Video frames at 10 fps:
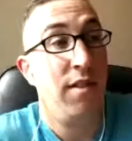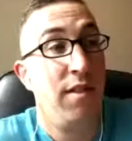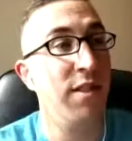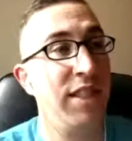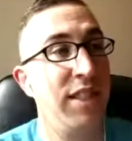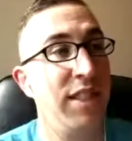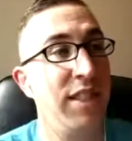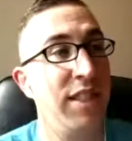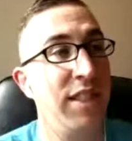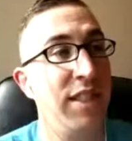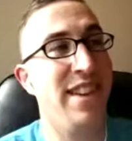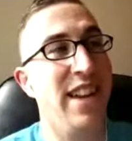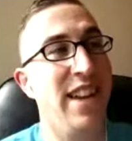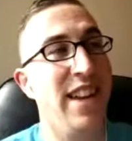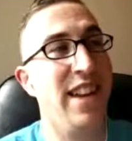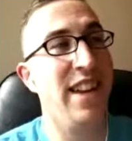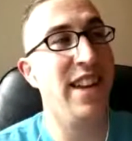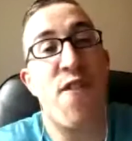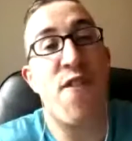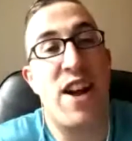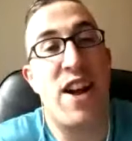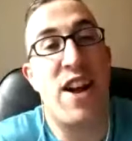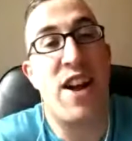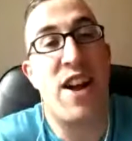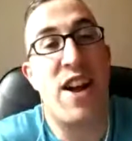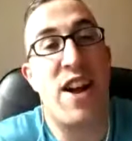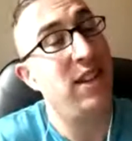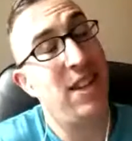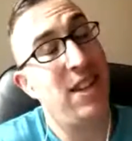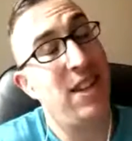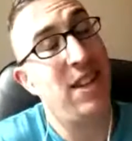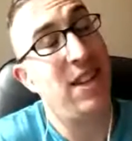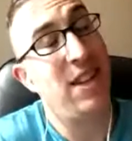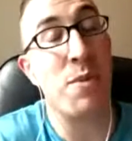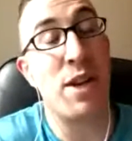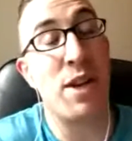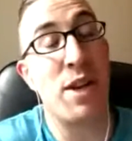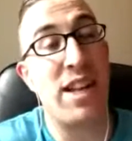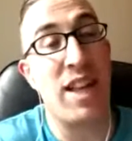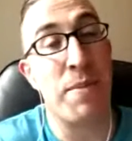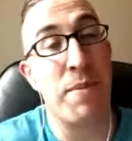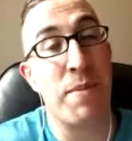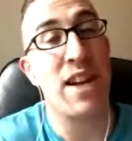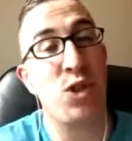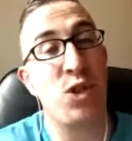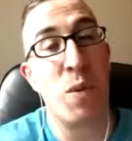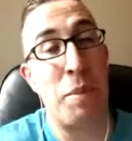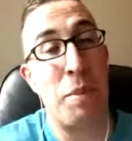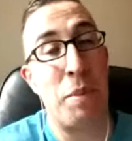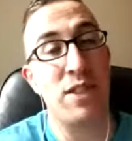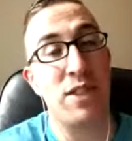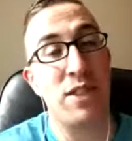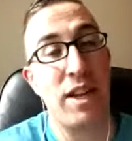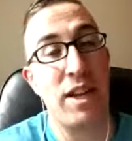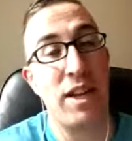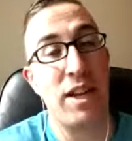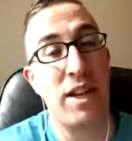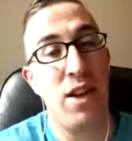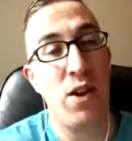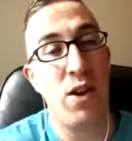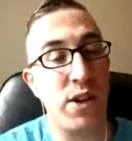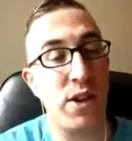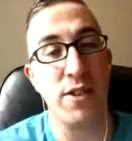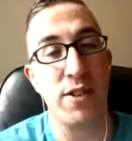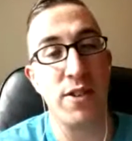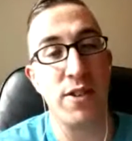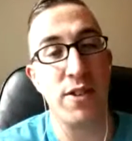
say like, if it can't verify itself, it's no ultimate authority claim. If it has to appeal to something else, what good is it?